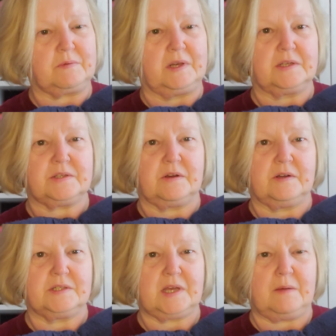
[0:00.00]
went a
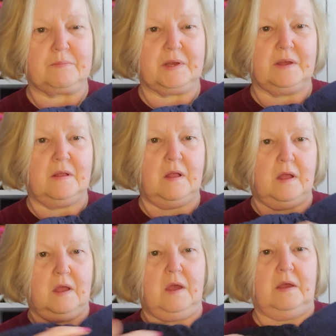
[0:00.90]
size up.
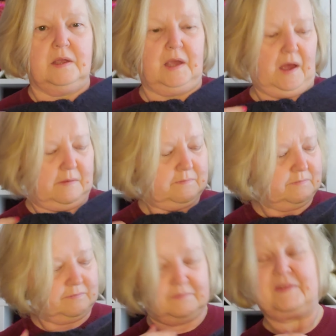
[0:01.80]
Yeah,
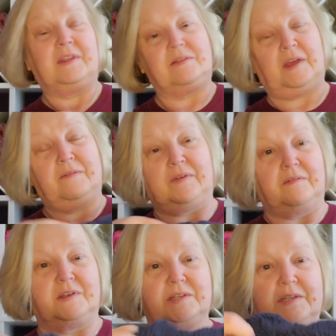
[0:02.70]
they're
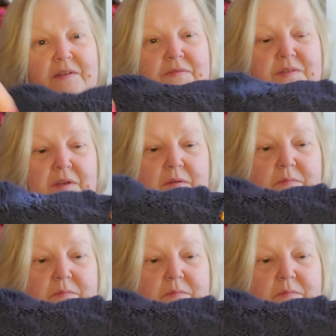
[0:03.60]
very stiff, so